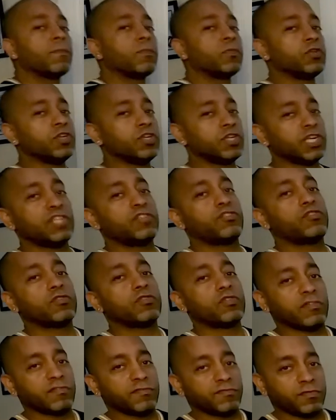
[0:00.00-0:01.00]
But you need to
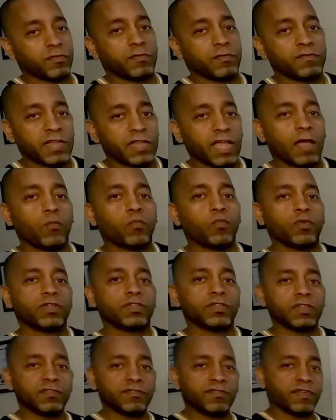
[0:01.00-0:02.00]
confirm that
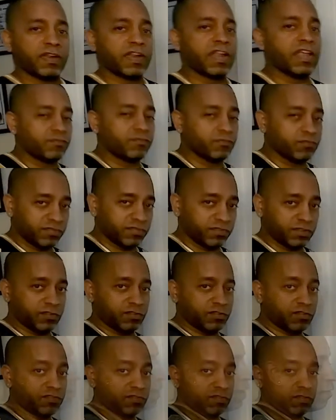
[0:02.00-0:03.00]
with the financial
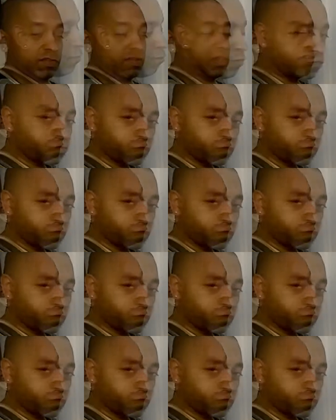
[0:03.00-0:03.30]
institution.